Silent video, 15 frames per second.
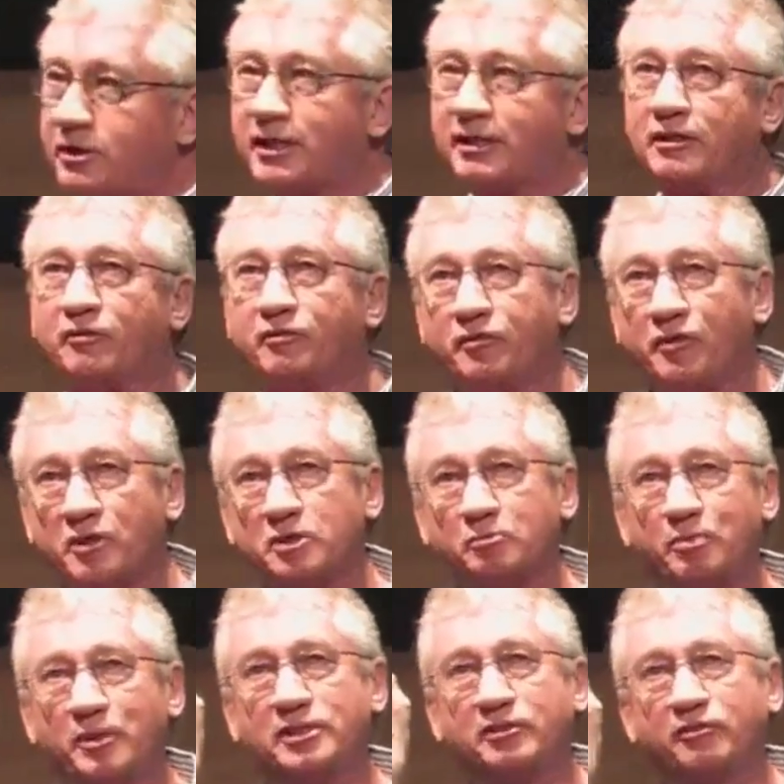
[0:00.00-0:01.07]
note that the
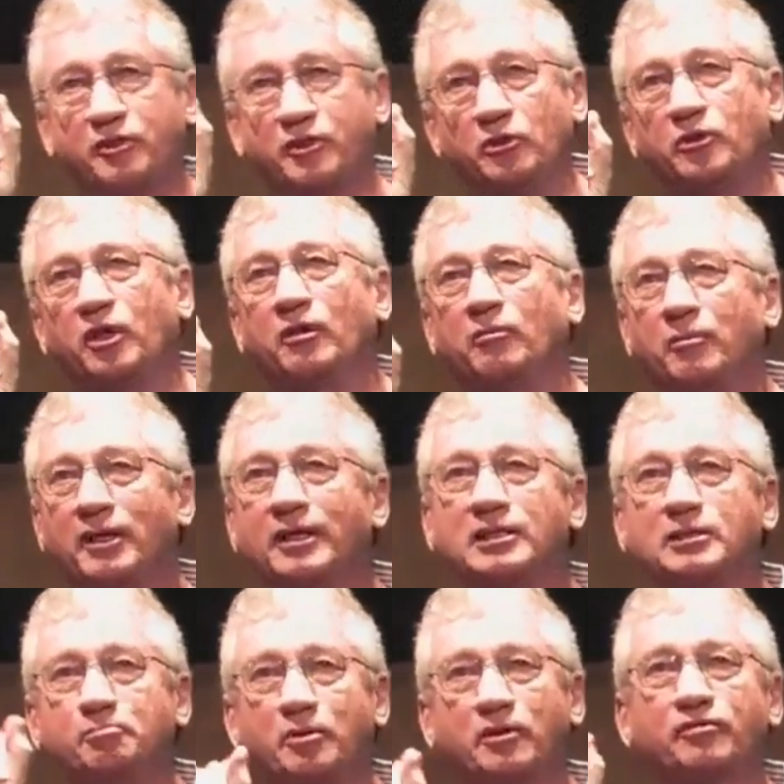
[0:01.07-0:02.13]
first piece of cucumber
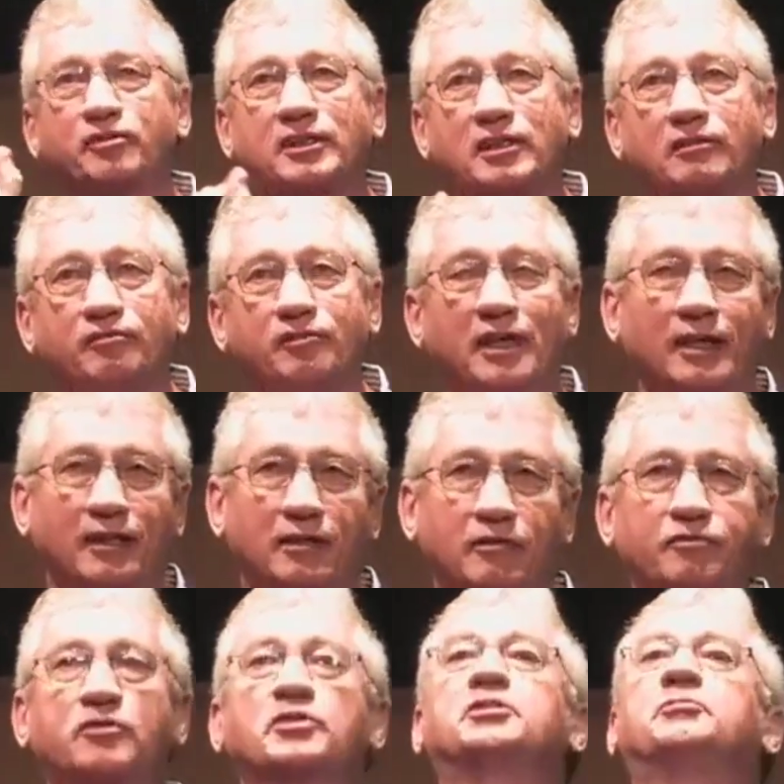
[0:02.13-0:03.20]
is perfectly fine.
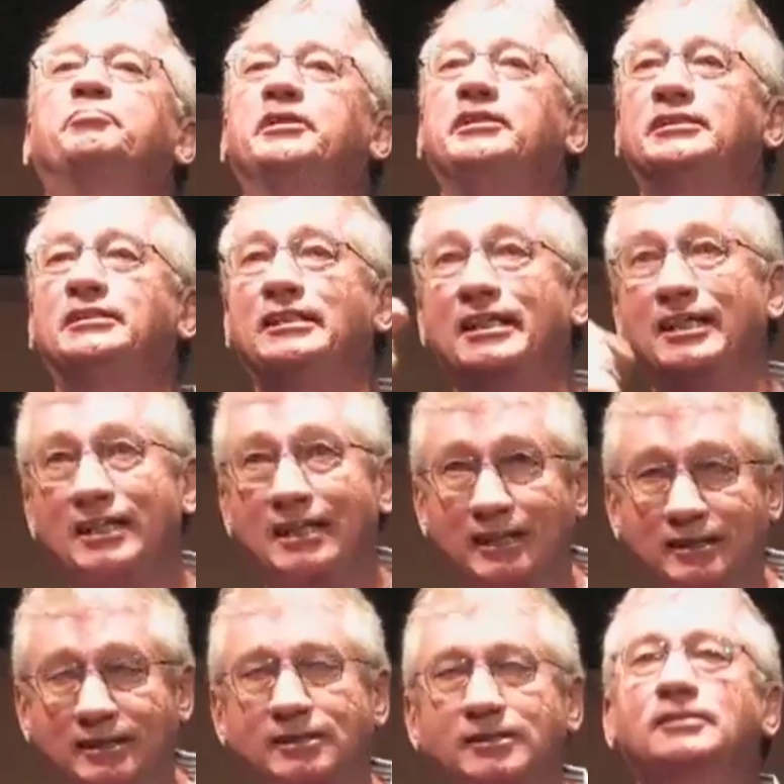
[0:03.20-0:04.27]
The first piece she
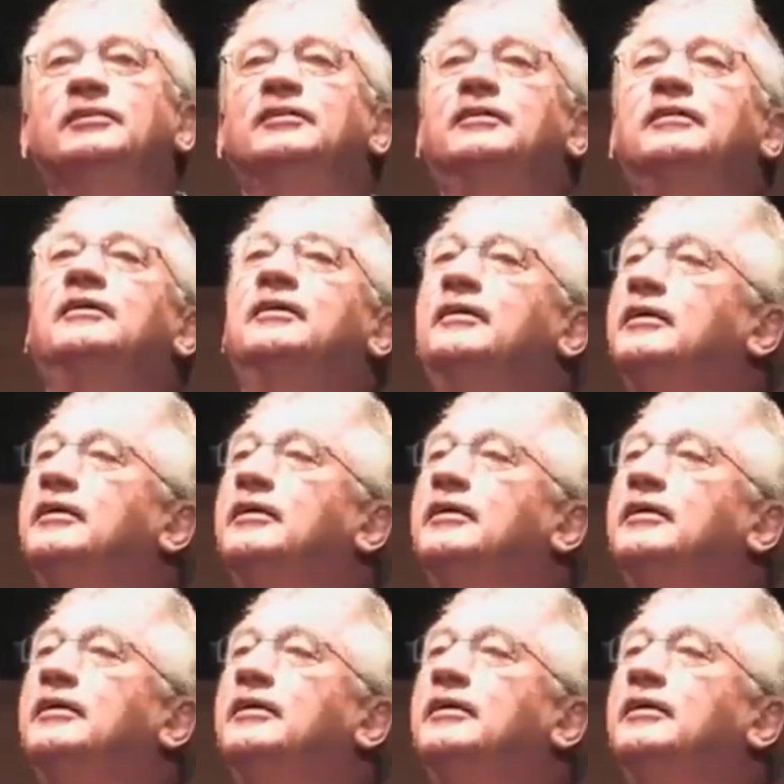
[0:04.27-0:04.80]
eats.